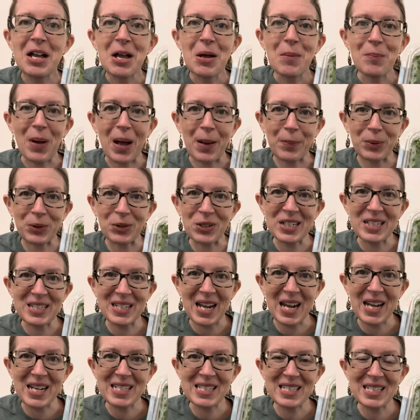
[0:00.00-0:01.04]
peppery
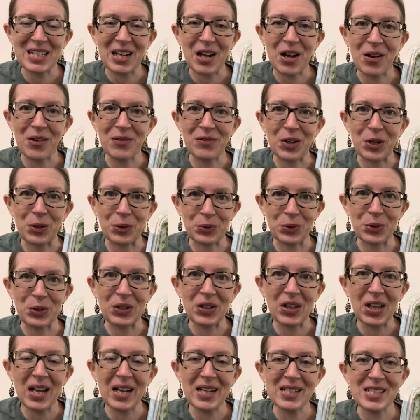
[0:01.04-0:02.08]
taste of
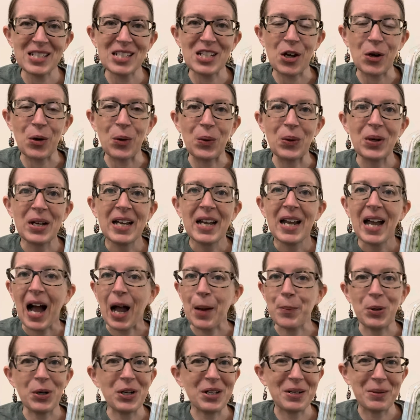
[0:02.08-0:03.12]
arugula. So I
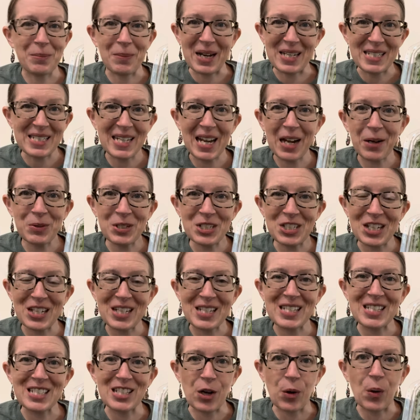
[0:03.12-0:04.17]
put it in my
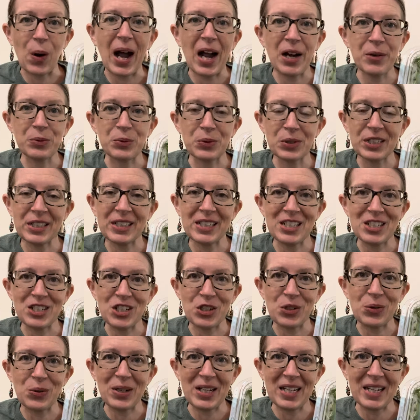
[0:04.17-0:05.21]
sandwiches. So I really
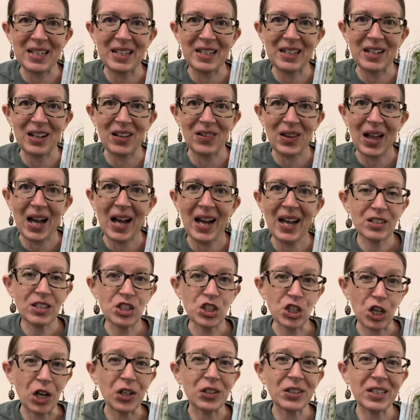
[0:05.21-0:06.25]
do eat it a lot.
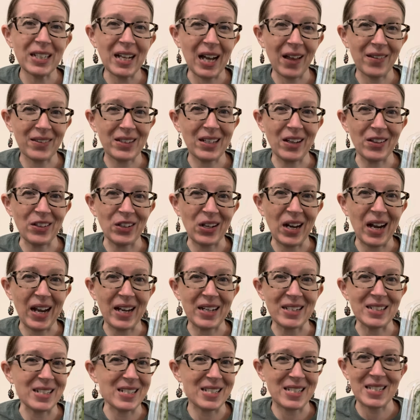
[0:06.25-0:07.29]
Charlie, on the other
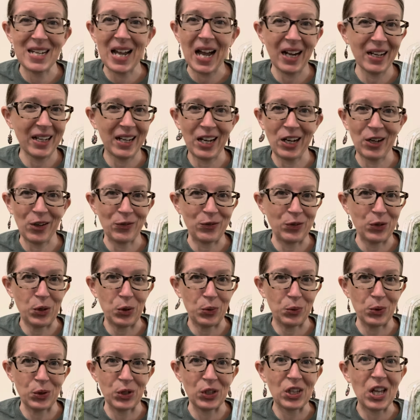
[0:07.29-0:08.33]
hand, does not care for
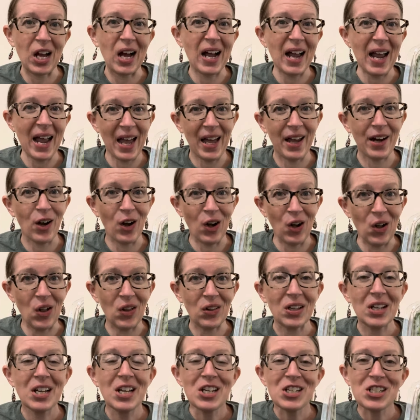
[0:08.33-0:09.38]
arugula at
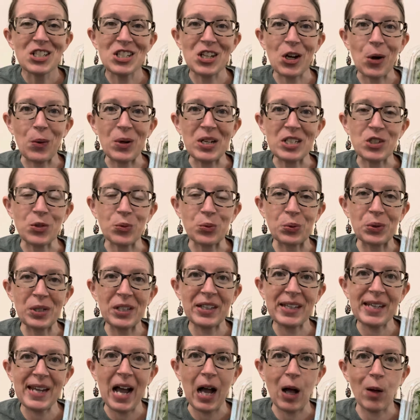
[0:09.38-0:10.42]
all. So it's
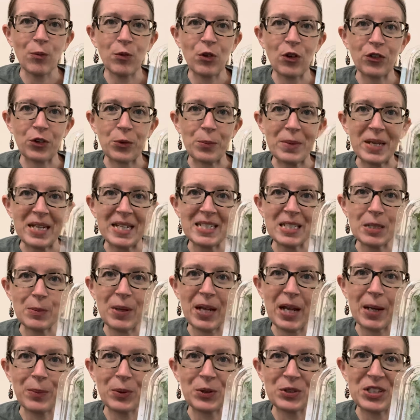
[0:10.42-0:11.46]
really helpful for me to
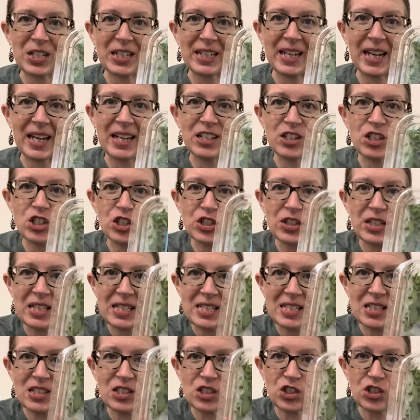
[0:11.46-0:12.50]
be able to get
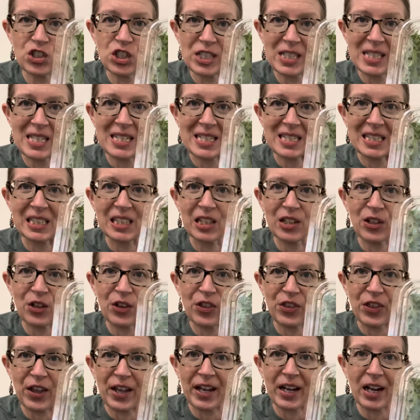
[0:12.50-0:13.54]
this, just this little
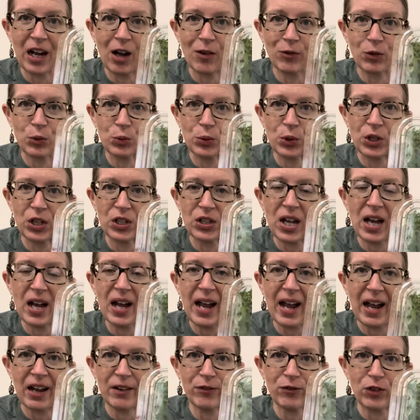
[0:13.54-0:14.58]
thing of arugula
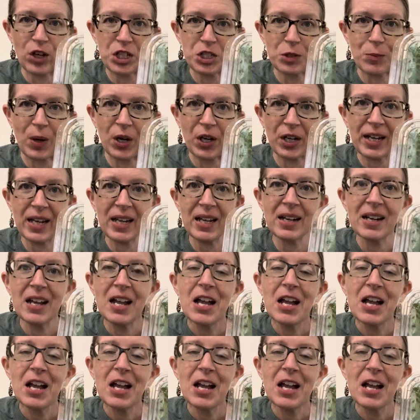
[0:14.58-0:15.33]
at Fresh Market